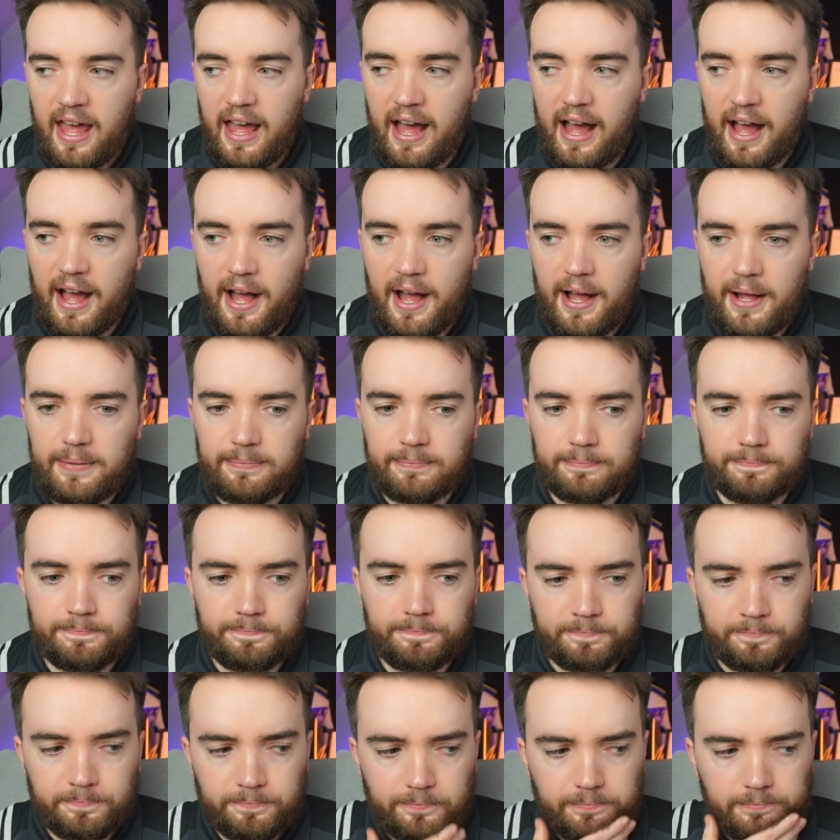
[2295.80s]
Who
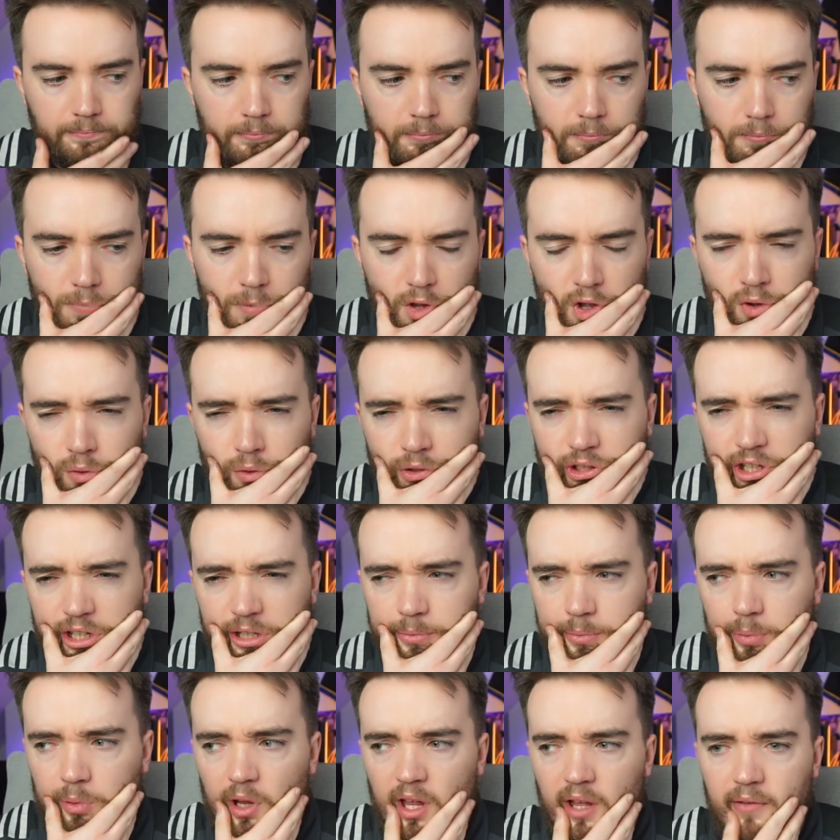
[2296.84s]
was he
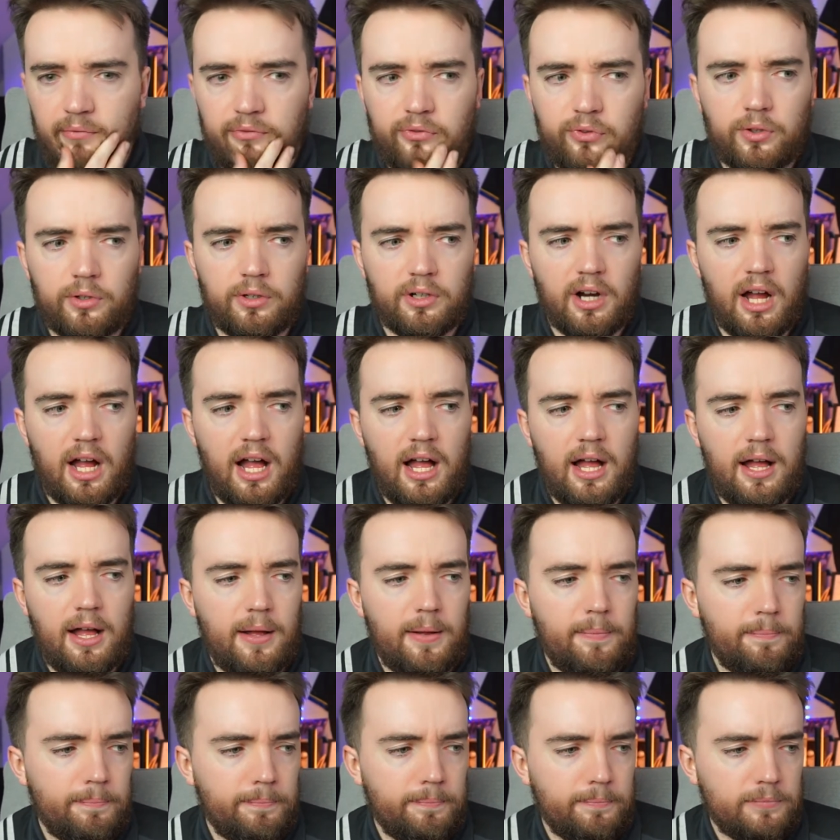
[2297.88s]
playing for?
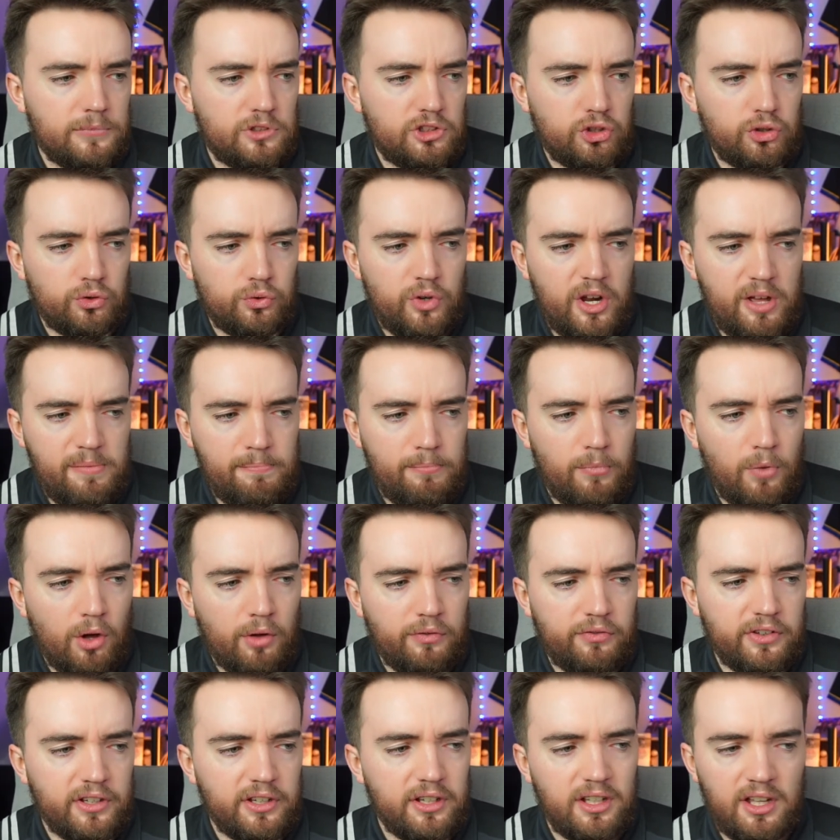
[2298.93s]
Turin
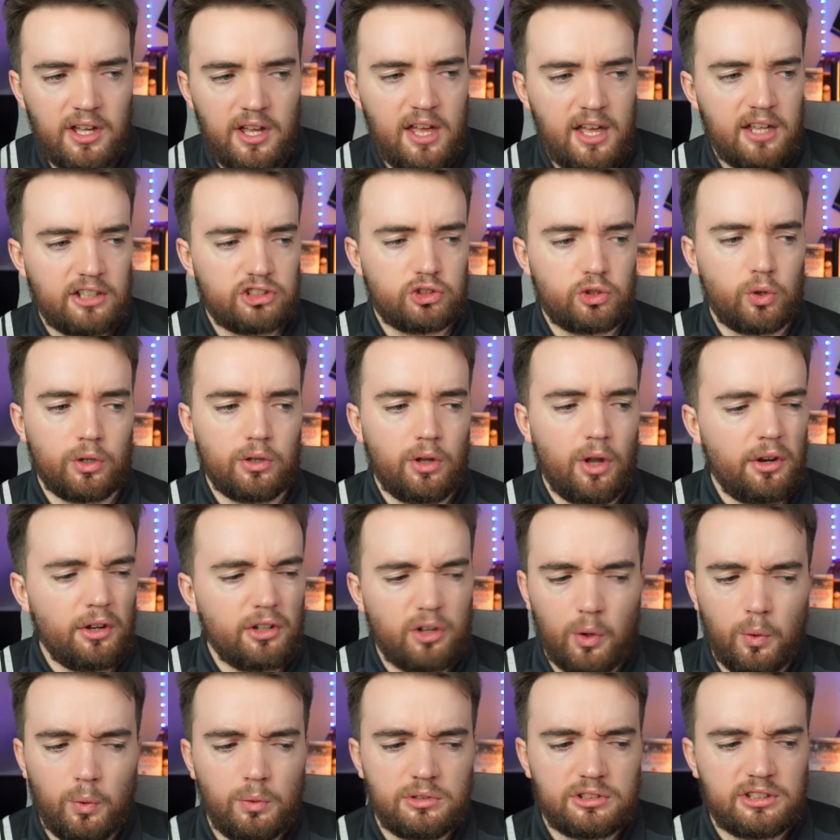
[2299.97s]
Moffi scored a lot of
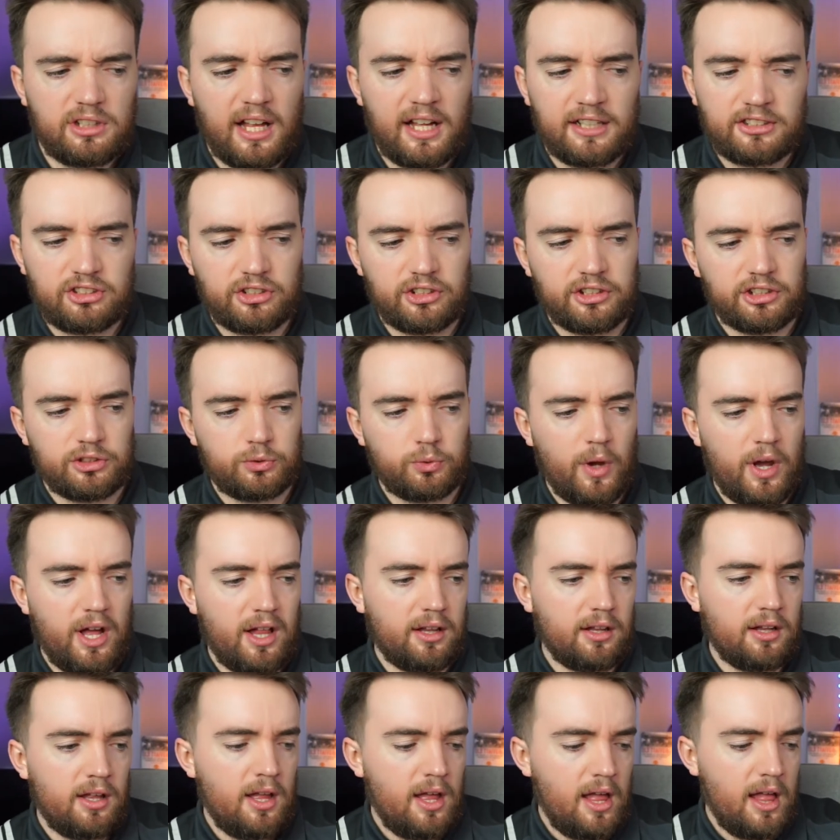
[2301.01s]
goals last year as
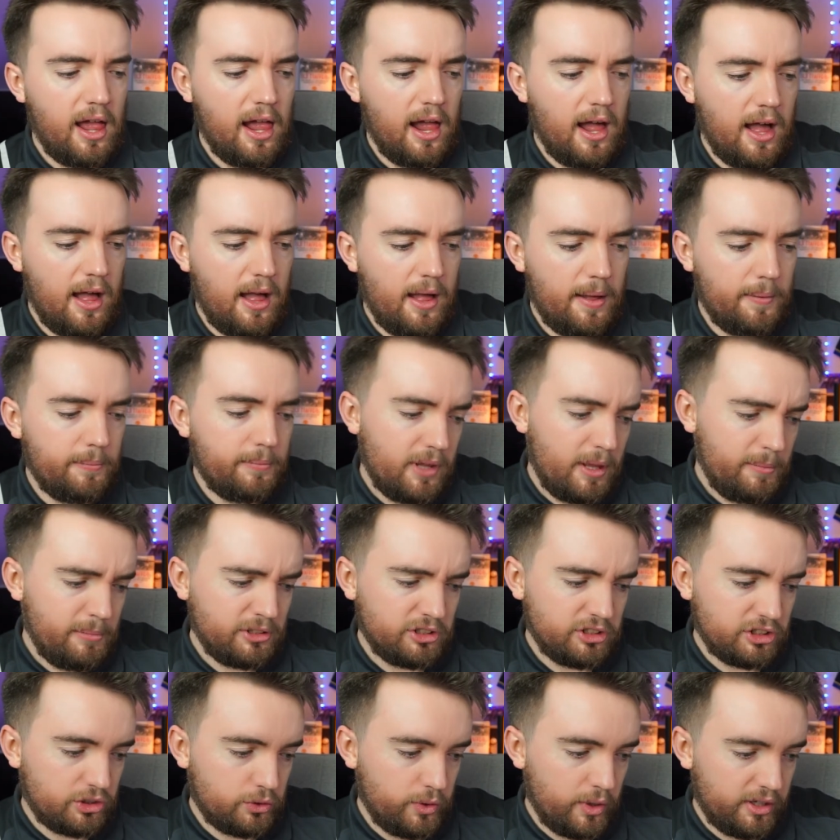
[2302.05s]
well. Let me
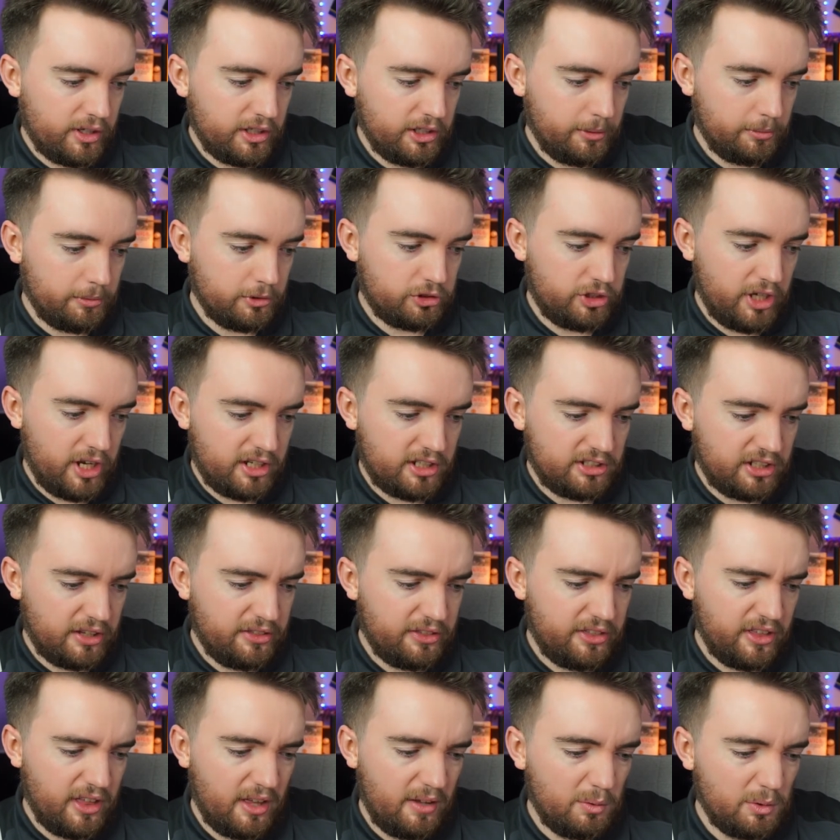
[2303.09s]
just quickly double check, because
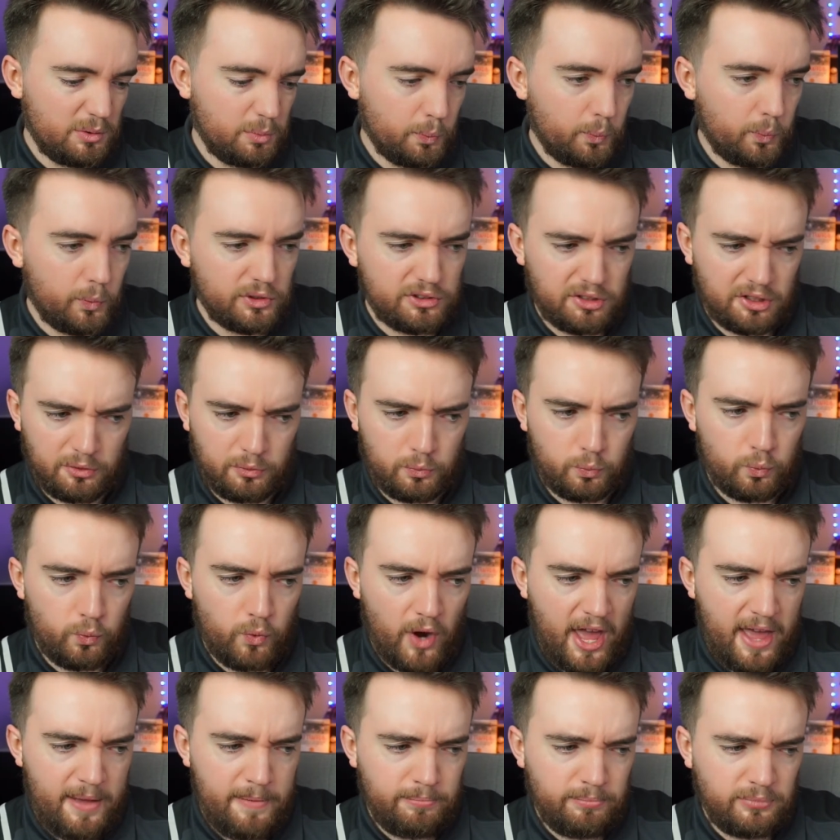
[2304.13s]
was it
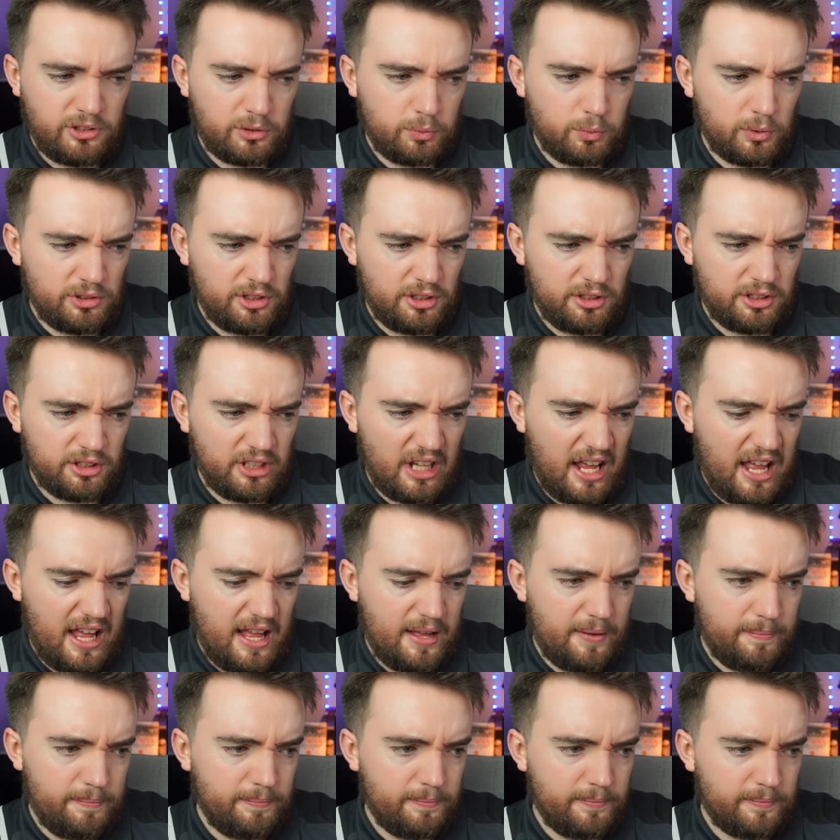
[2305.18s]
Rams? Was it?
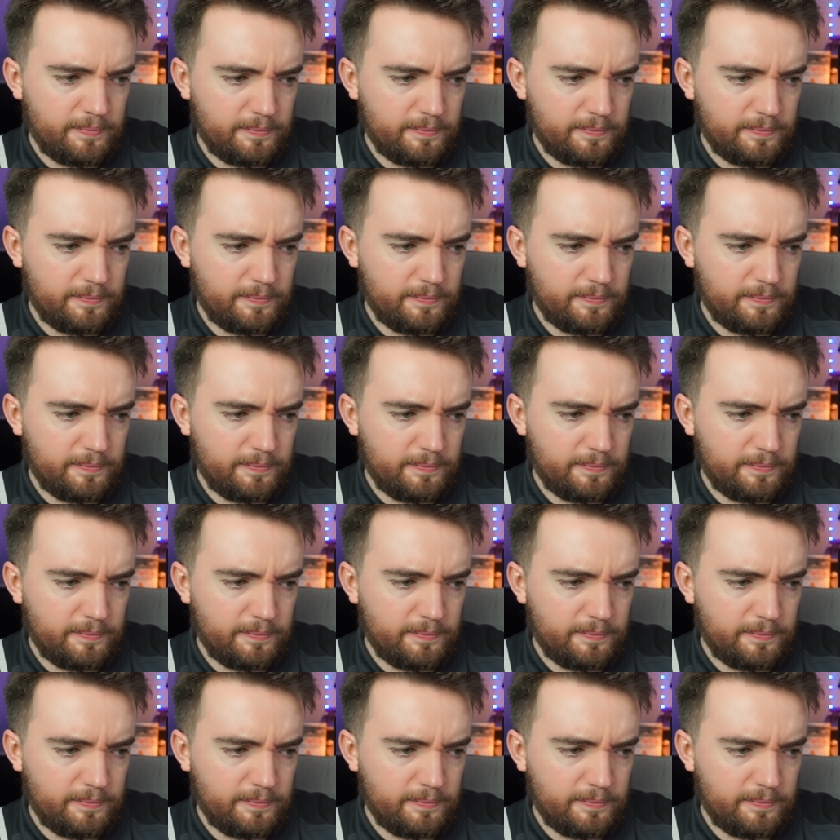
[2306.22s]
I